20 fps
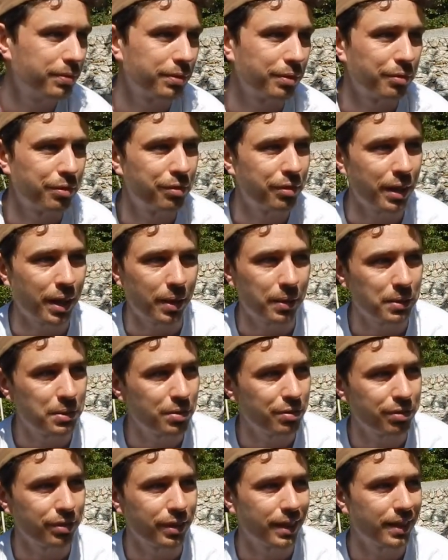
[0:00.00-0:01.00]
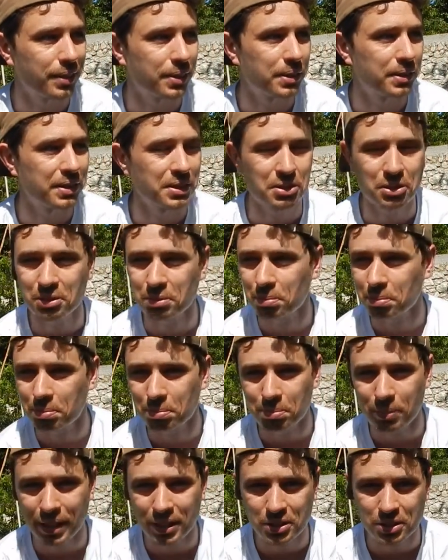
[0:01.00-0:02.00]
flower to flower. It's just
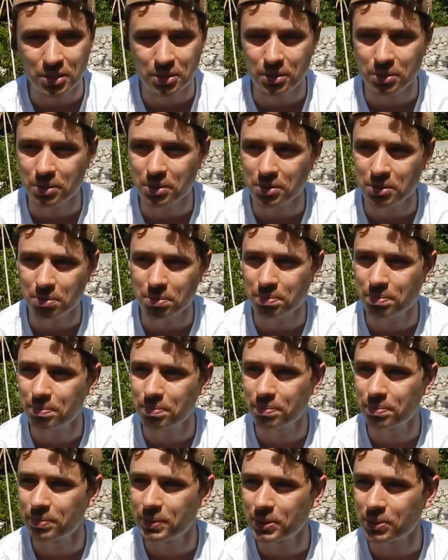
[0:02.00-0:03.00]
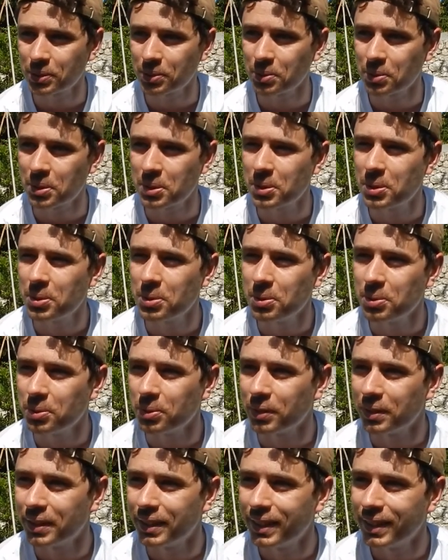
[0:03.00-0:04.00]
magical. It's just so cool.
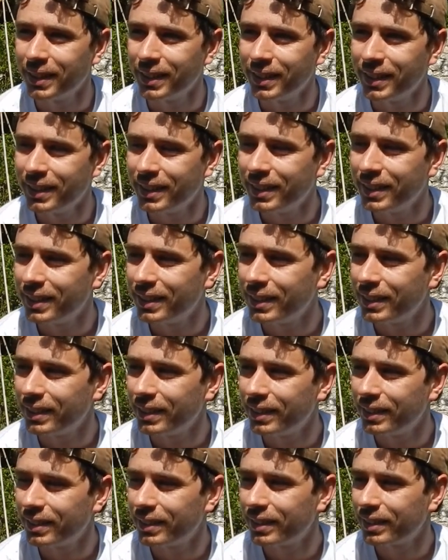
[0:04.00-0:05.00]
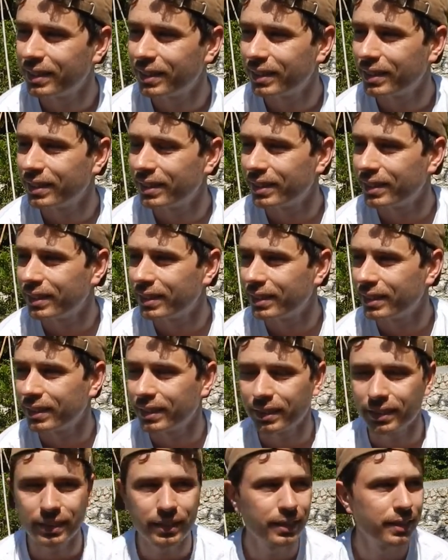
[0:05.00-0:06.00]
And
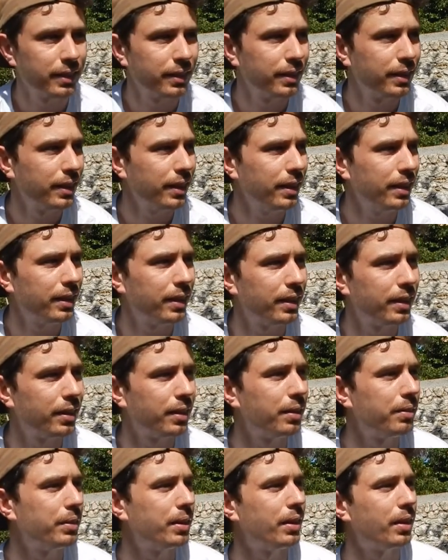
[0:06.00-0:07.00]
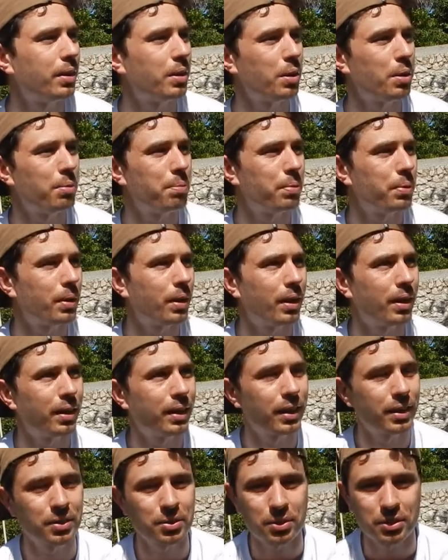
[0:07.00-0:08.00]
yeah, I mean, I hope I
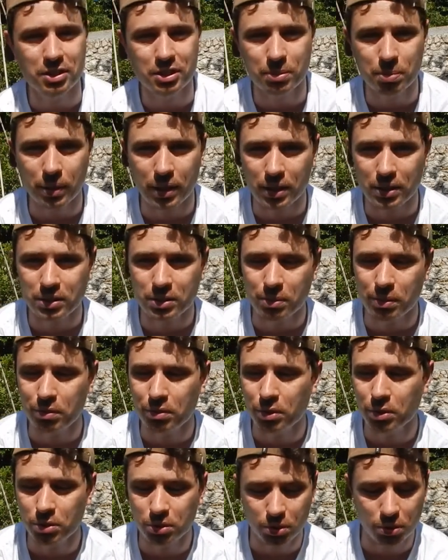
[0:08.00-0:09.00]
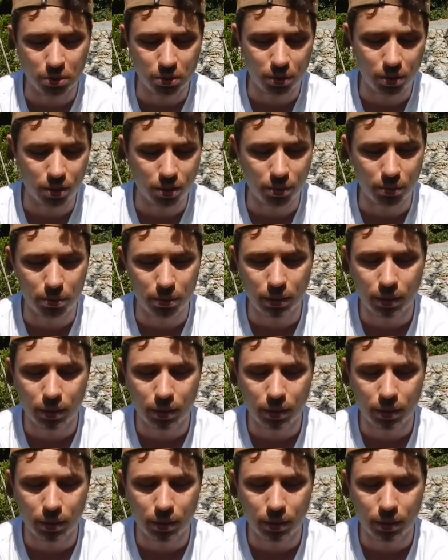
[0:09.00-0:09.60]
get to inspire some of you to